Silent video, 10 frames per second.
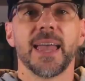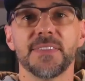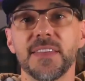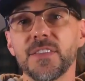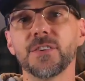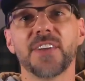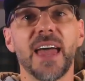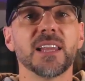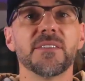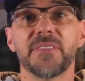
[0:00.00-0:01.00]
And then there's
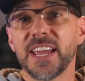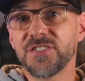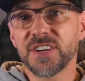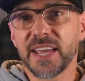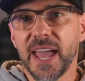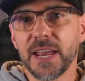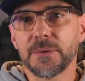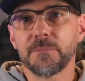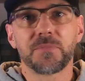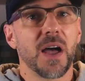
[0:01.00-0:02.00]
elevation
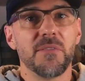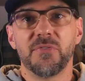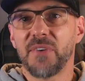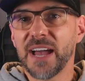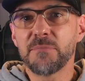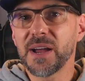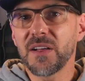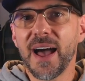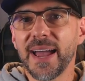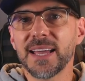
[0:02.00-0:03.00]
gain. A 5-mile
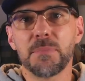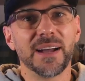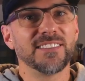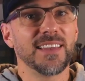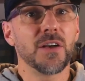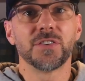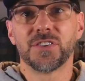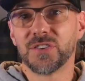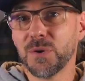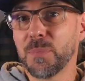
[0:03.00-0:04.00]
hike might sound
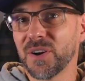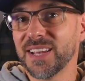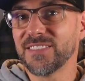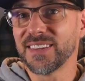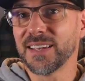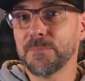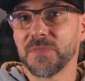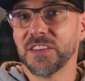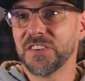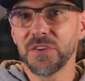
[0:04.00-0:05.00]
super easy
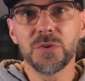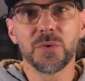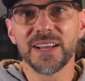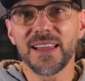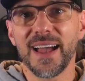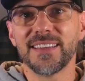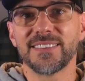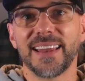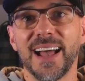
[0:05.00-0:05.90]
until you realize it